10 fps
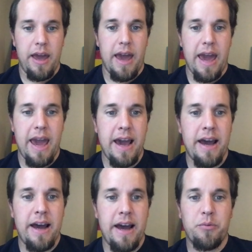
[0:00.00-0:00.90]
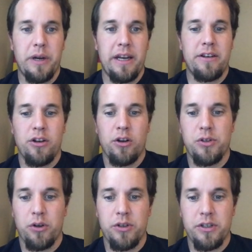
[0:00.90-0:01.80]
And we need to know
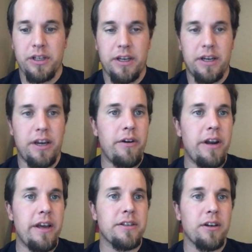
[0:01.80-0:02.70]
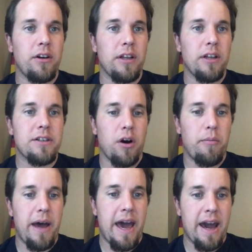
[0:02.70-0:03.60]
Social Security. So let's go
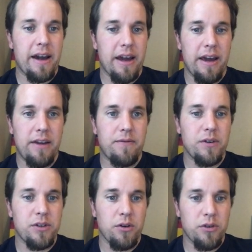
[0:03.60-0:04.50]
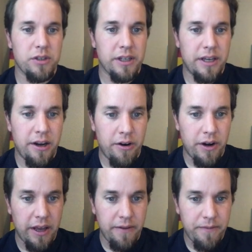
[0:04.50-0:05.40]
back, and for Social
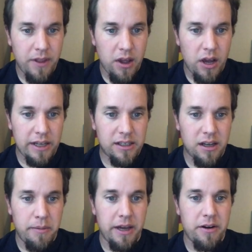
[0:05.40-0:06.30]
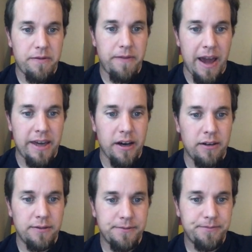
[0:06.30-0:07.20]
Security, it's going to be under
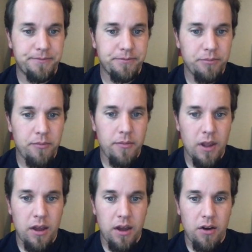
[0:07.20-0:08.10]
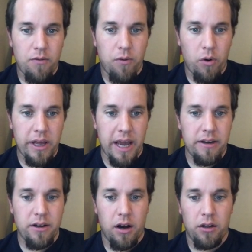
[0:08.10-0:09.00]
FICA.
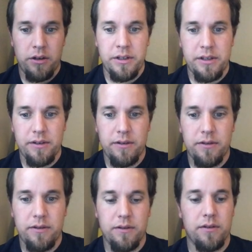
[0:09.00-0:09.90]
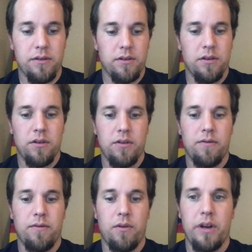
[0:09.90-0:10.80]
$48.
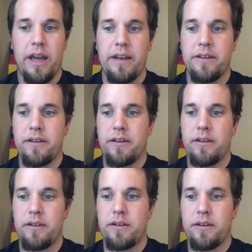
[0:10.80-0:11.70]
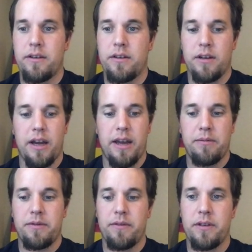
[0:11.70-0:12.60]
48 times
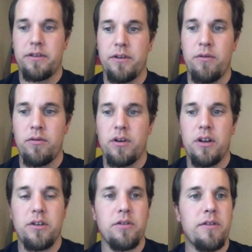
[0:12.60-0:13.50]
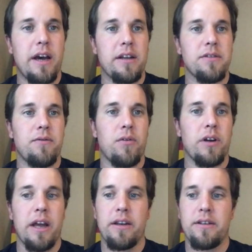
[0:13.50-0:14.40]
52,
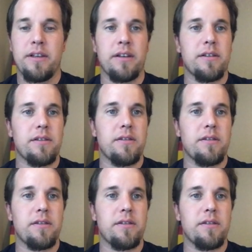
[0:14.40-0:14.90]
2,496.